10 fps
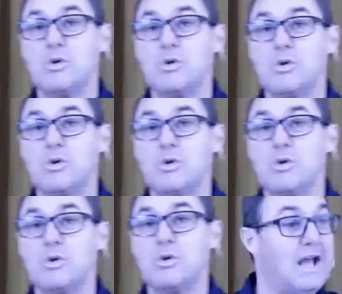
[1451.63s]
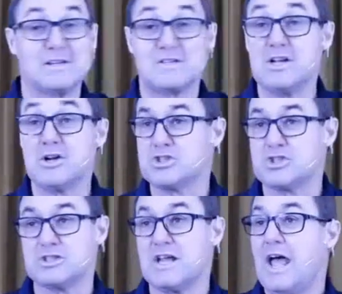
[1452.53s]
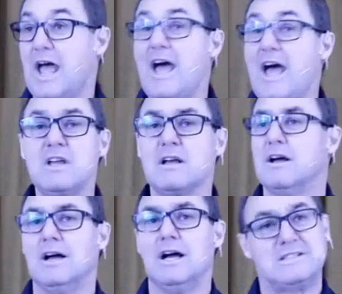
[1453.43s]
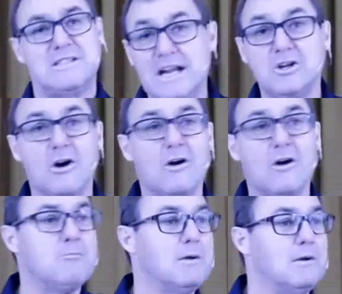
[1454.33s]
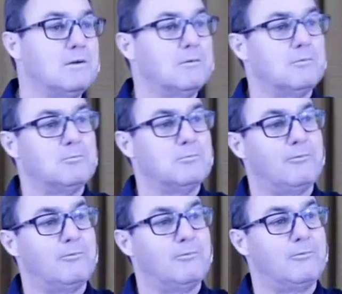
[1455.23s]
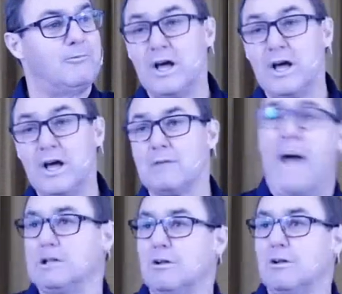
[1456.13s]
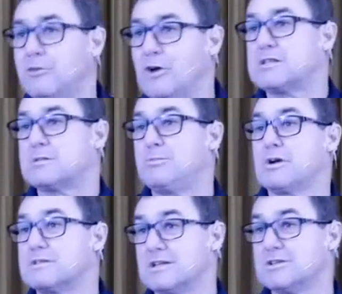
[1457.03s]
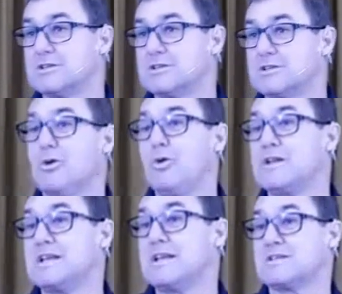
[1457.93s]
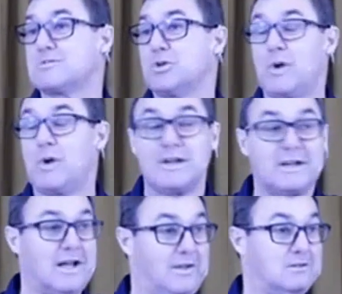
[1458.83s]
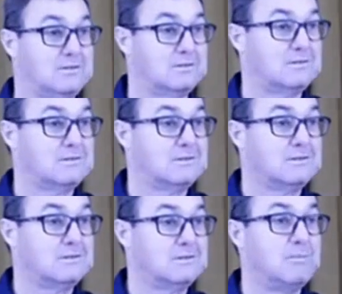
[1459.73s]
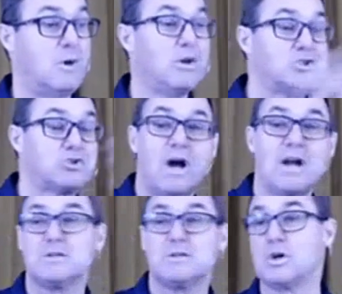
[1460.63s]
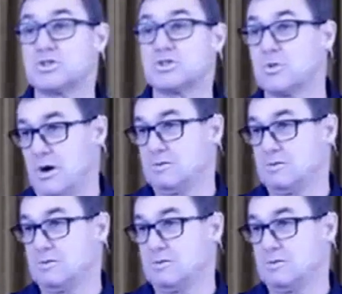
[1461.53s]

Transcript: and, and I see Christians having a ding dong full out battle on Facebook and TikTok and all these things with one another about what's right and what's wrong.